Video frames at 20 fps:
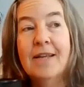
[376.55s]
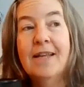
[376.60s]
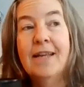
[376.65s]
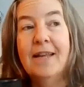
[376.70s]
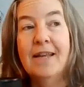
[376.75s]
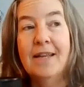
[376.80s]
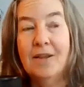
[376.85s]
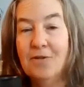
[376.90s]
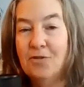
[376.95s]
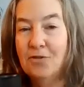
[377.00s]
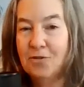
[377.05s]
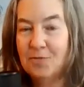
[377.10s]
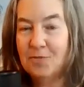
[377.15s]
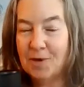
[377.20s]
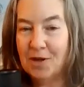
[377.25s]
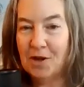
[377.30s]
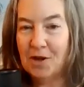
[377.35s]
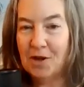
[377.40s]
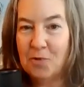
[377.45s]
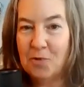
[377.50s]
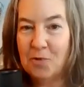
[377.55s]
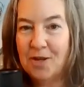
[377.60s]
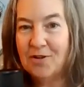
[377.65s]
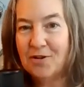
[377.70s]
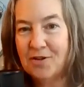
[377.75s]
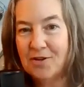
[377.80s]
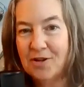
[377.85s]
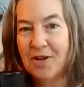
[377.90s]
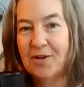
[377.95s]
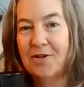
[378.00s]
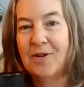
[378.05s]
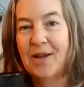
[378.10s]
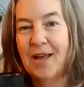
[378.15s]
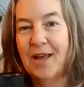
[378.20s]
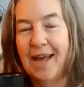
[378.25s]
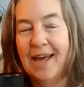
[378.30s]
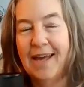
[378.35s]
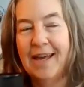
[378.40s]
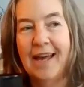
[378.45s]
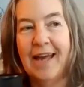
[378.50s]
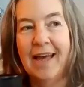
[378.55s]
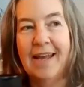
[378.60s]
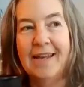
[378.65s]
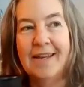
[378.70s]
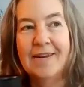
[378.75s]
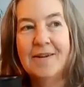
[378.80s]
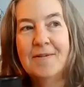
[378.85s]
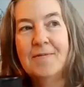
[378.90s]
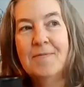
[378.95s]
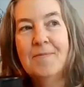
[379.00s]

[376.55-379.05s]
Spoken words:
It used to be called We Turned Out Okay. And